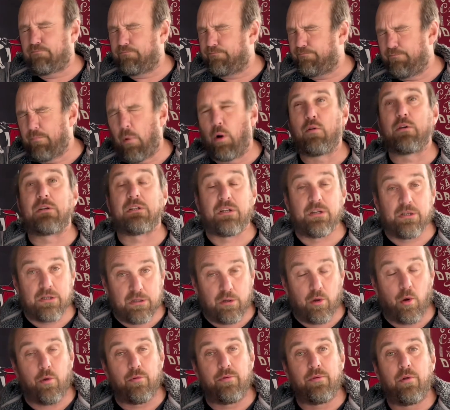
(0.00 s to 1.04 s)
Morrison's
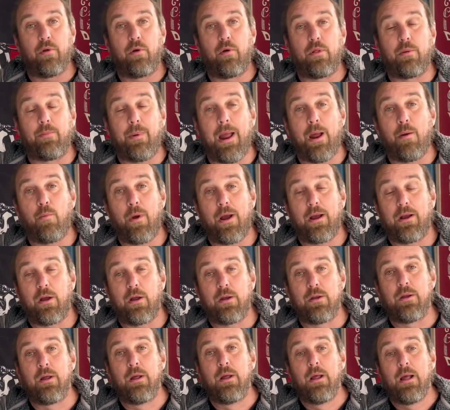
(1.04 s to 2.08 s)
got on, on the
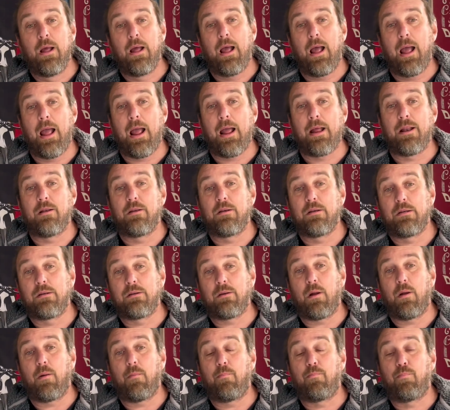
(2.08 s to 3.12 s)
bandwagon and
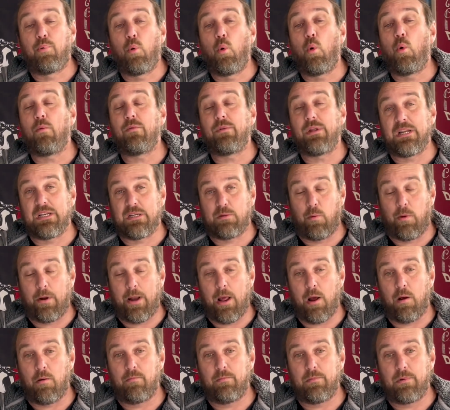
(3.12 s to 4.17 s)
brought this one
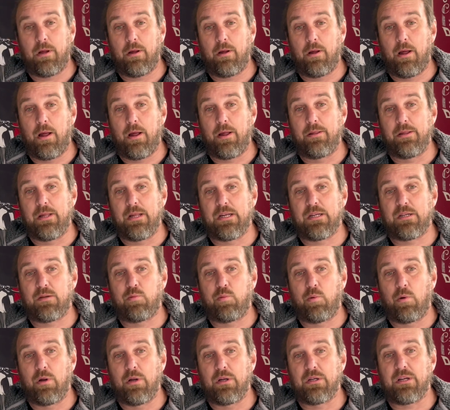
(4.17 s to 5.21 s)
out, and this
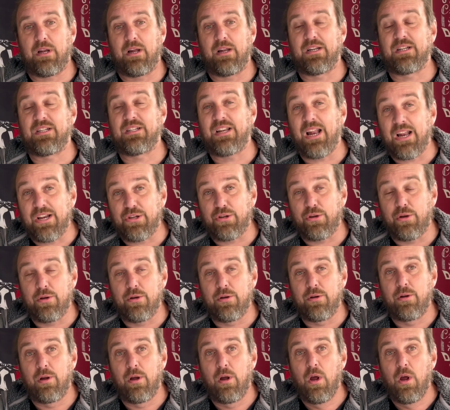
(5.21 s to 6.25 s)
was a session